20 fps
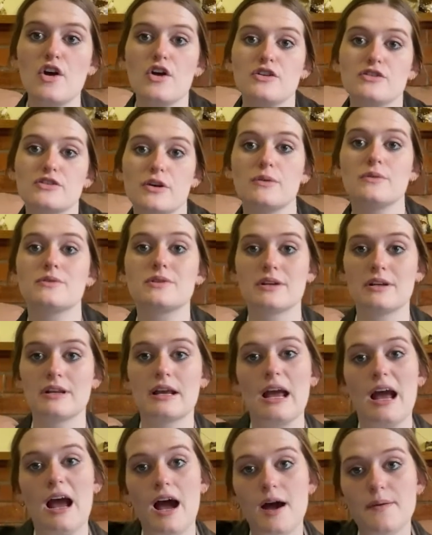So it's gonna
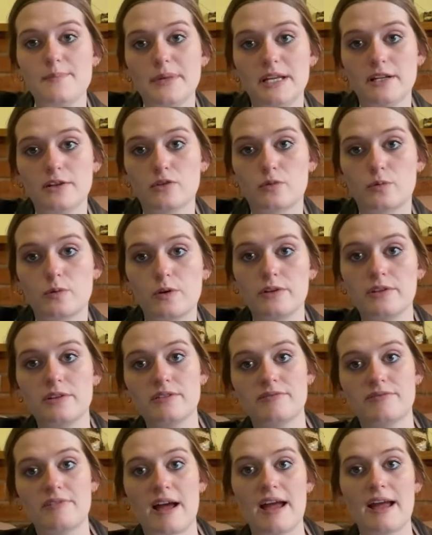come in through the
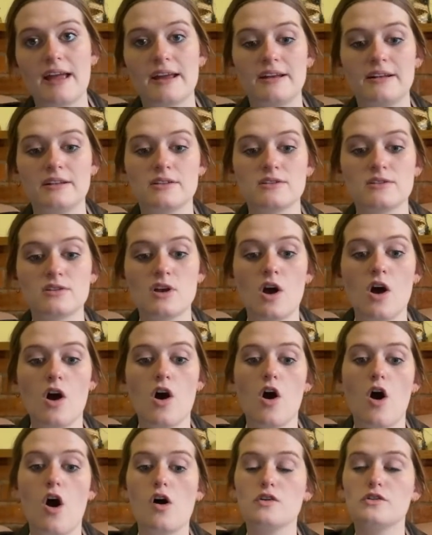veins
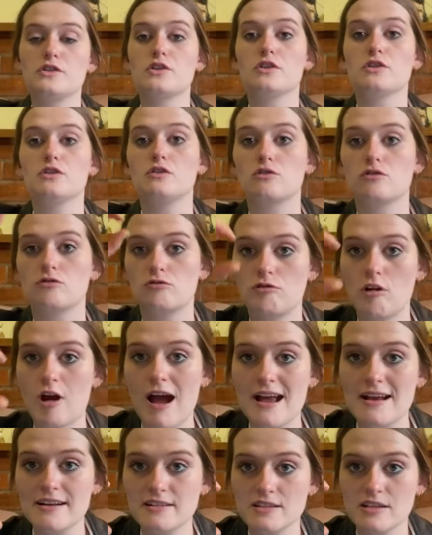onto the
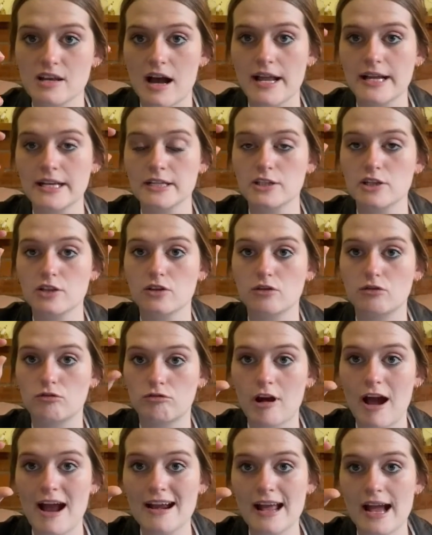right side, into the
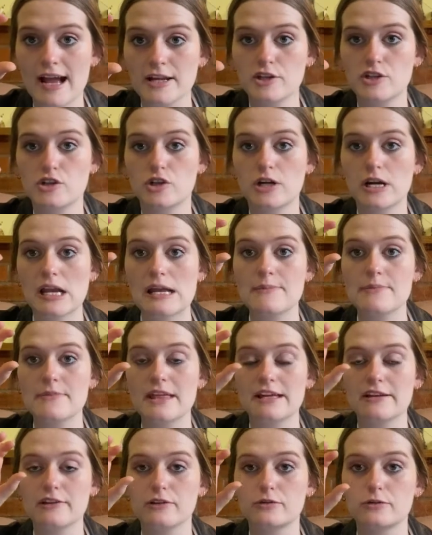right atrium,
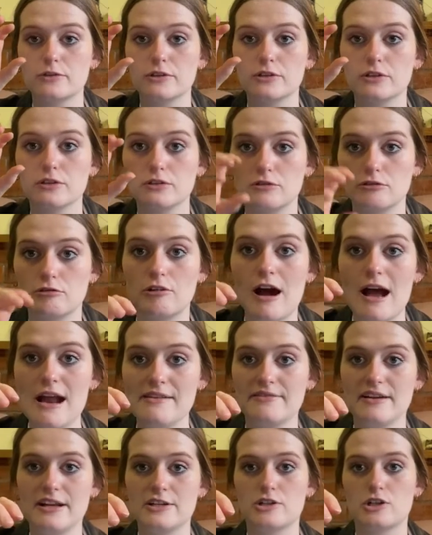then through to the right
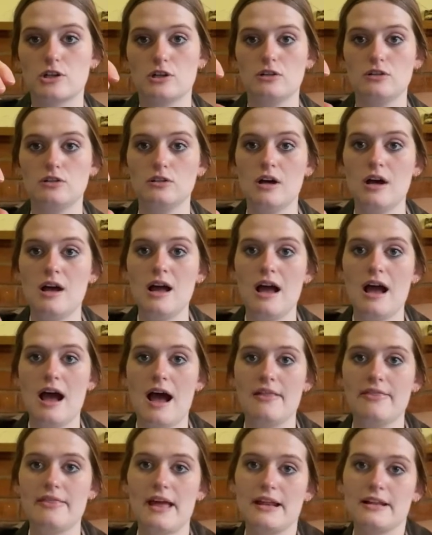ventricle,
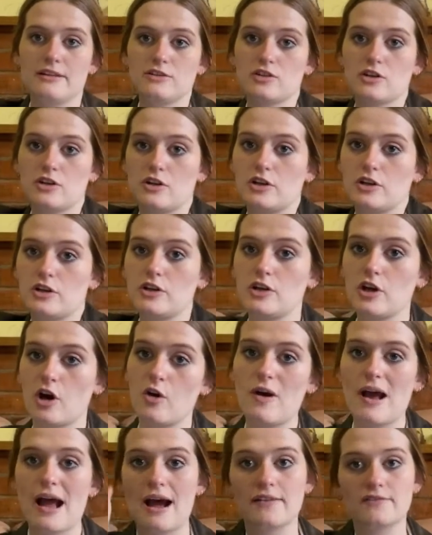and then it's gonna
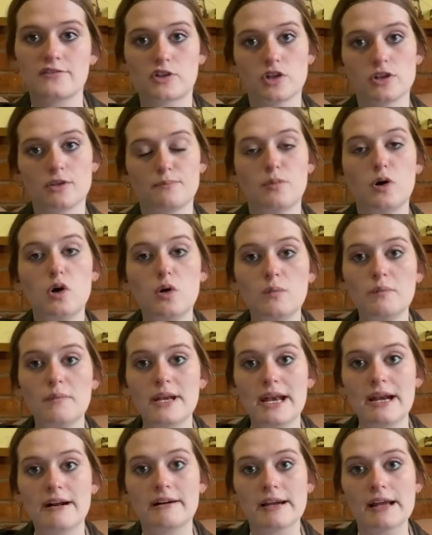go out through the
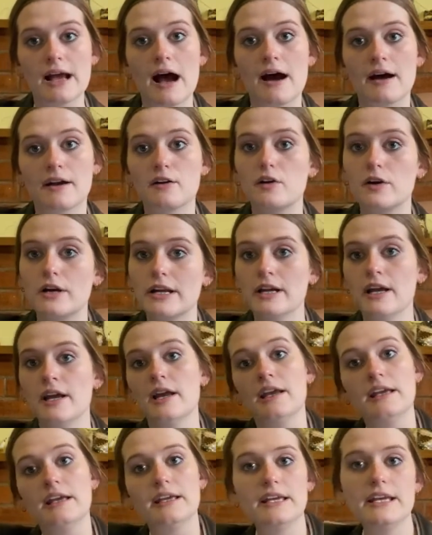pulmonary artery
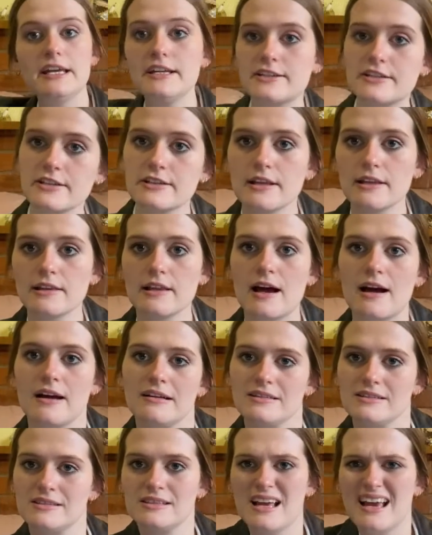into the
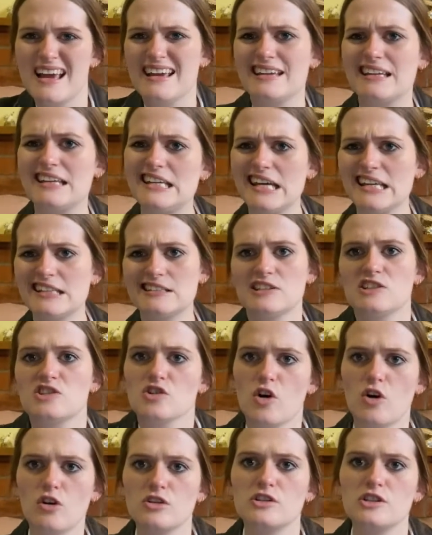lungs, gets its
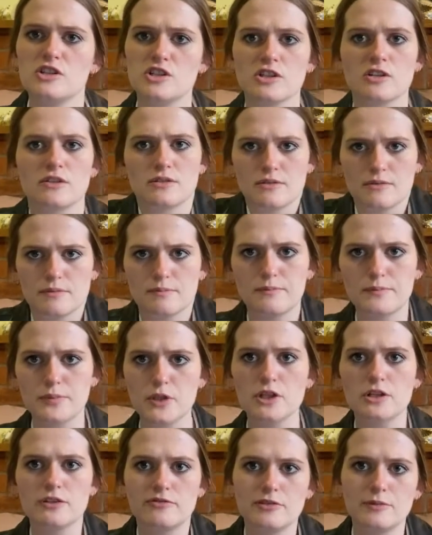oxygen,
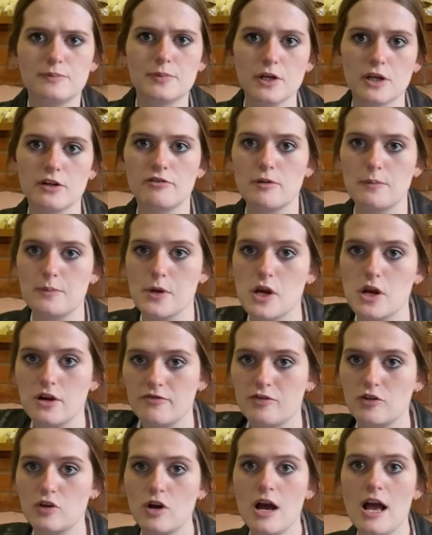beautiful, beautiful,
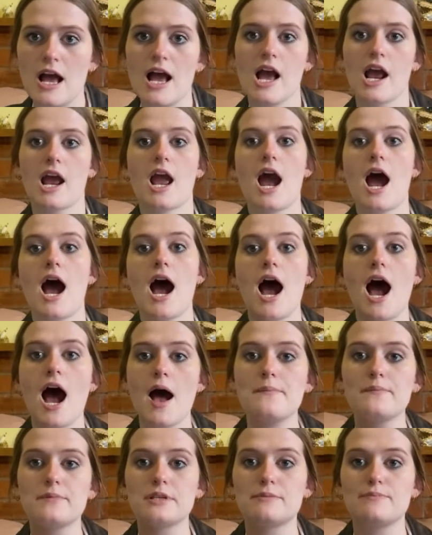beautiful,
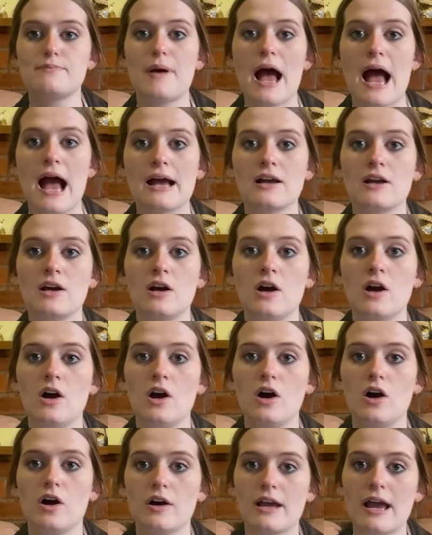comes back,
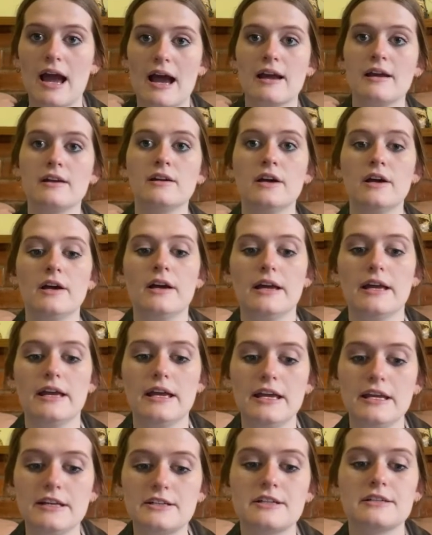okay,
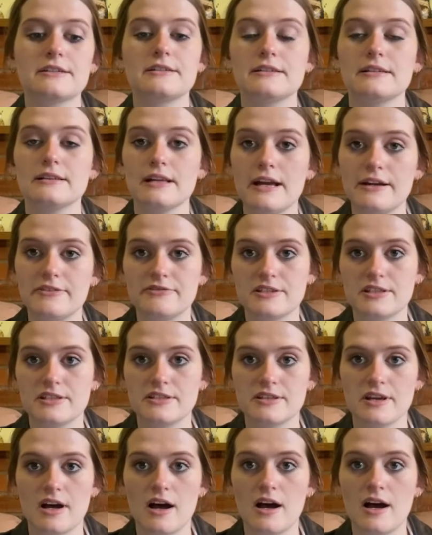into the left
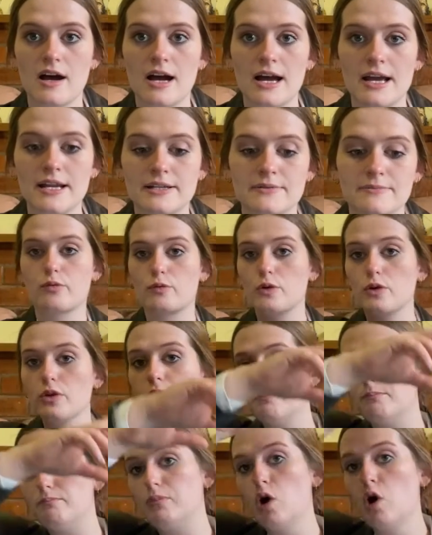side, through
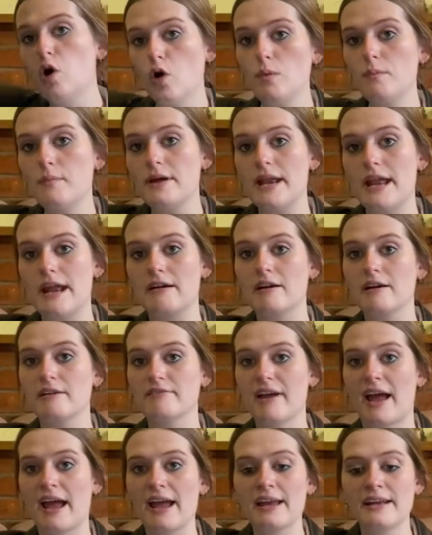the pulmonary
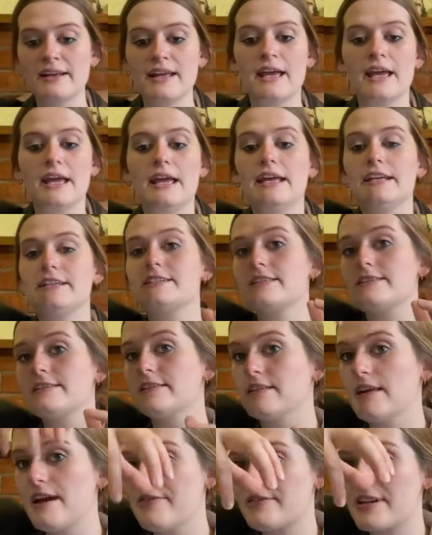vein, into the
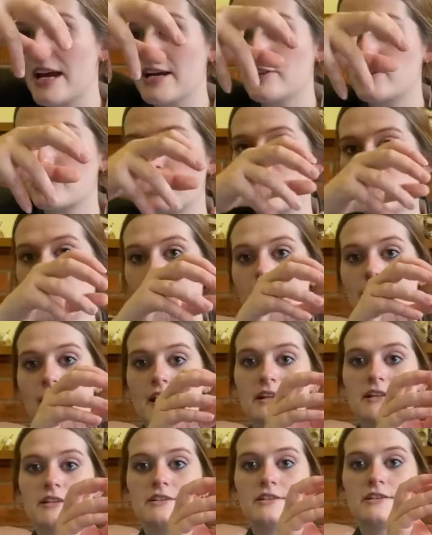left atrium, then
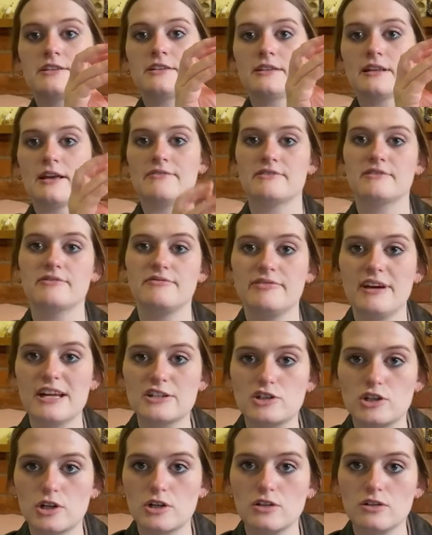into the left
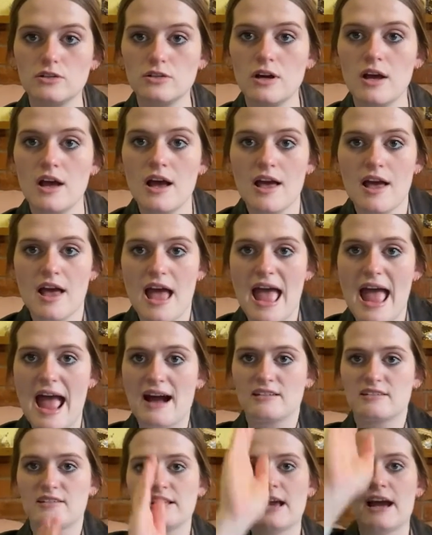ventricle,
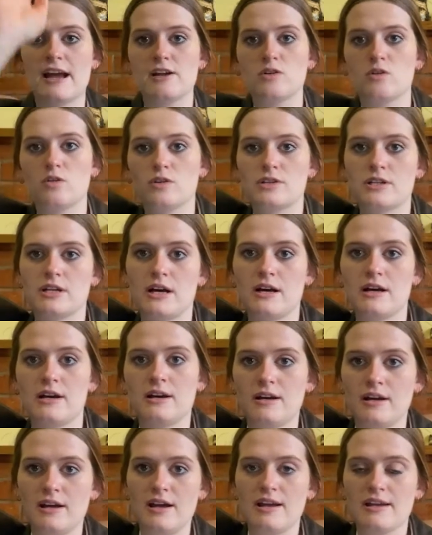out the aorta,
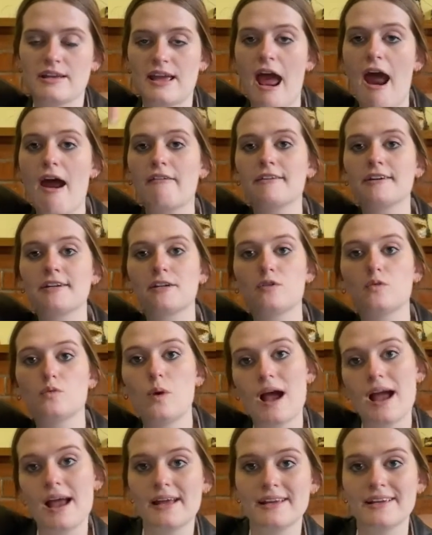carried
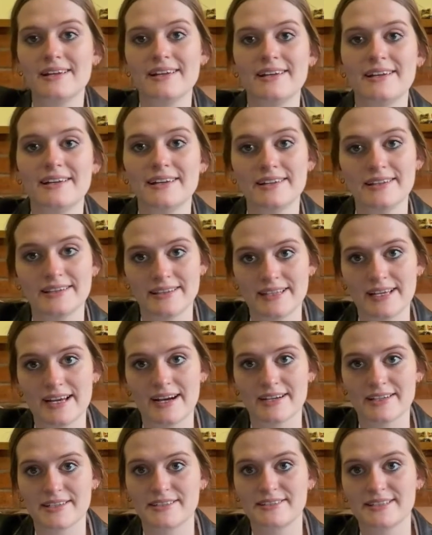away in the
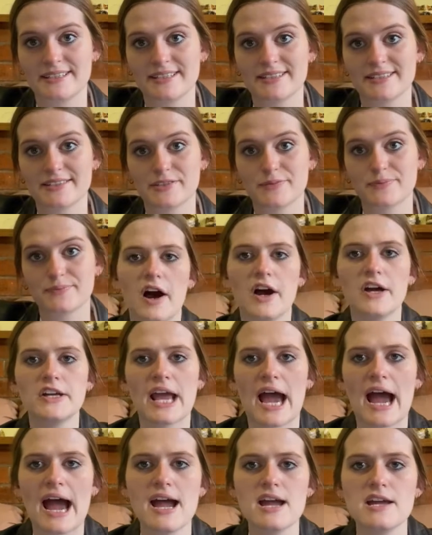arteries.
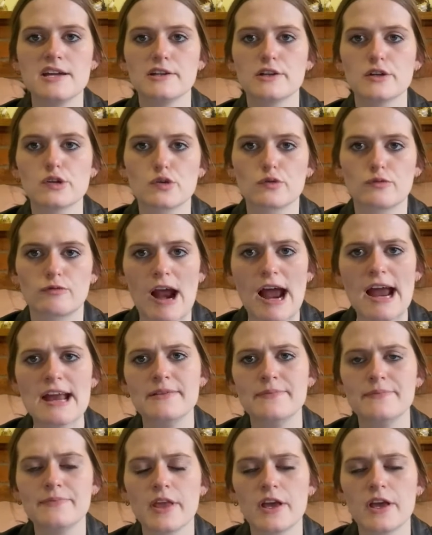Okay, great.